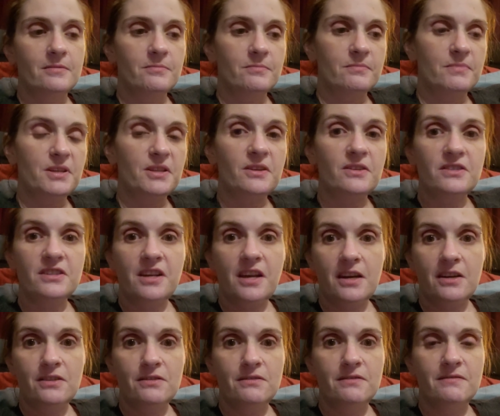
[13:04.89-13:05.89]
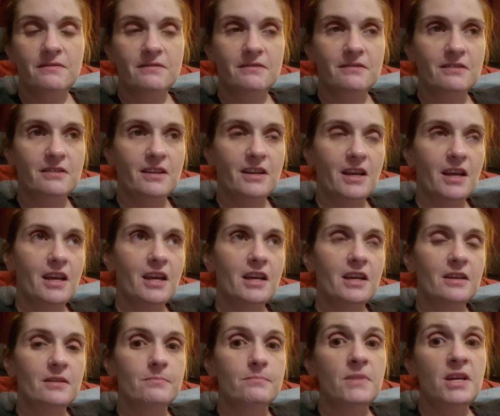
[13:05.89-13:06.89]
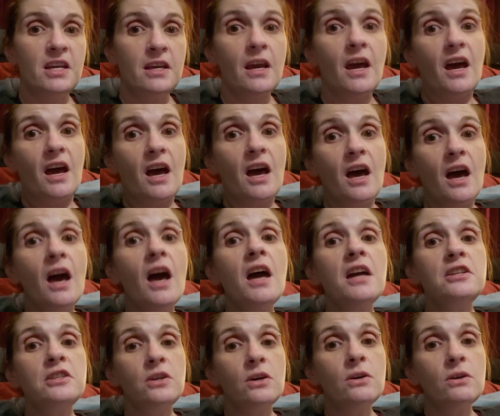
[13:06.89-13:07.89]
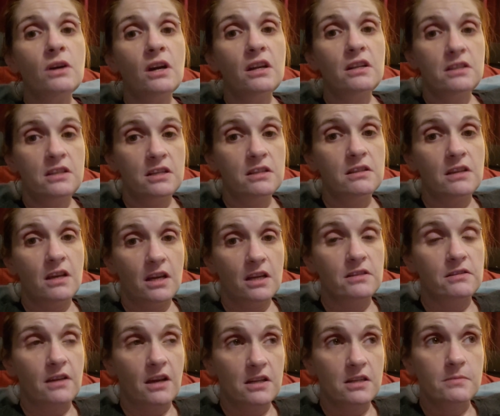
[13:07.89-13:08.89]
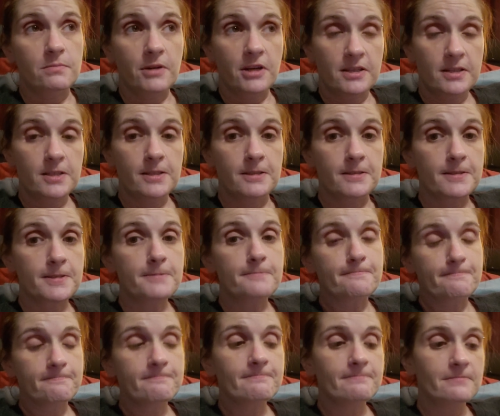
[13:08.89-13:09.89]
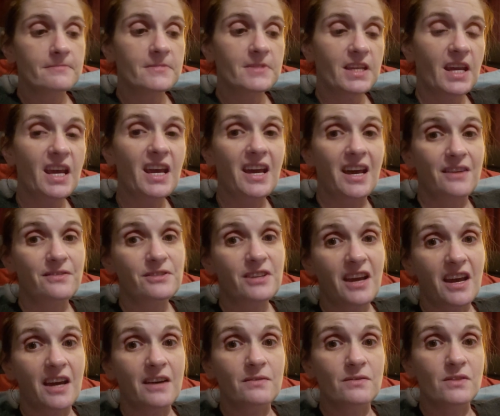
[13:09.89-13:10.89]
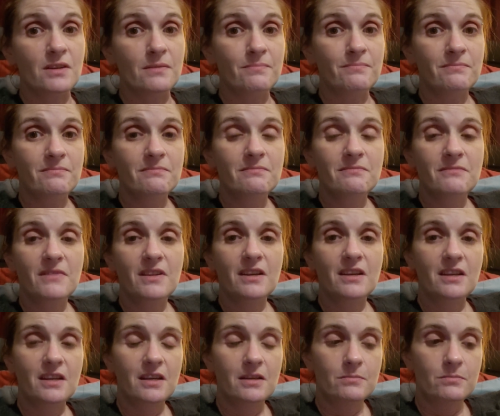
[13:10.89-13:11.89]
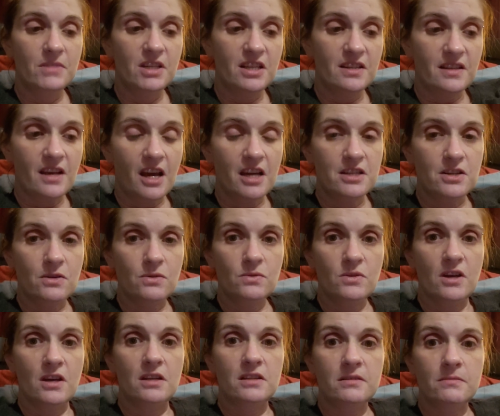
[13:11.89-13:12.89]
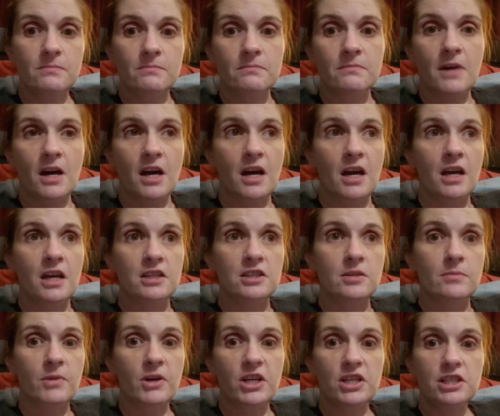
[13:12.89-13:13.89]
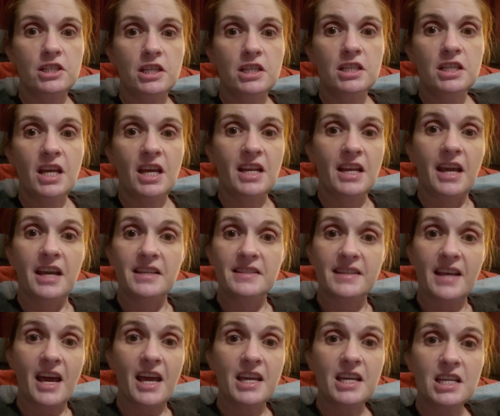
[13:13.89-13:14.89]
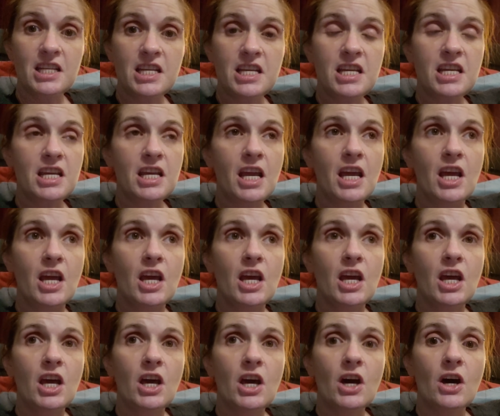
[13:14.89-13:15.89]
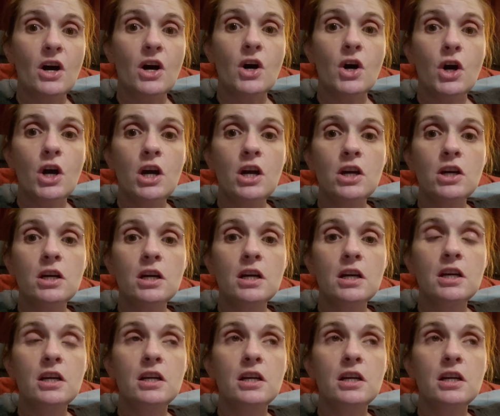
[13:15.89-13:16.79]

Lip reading: but they're scared. Me, I know I need the antidepressants. I have to have them because I know that my depression and anxiety are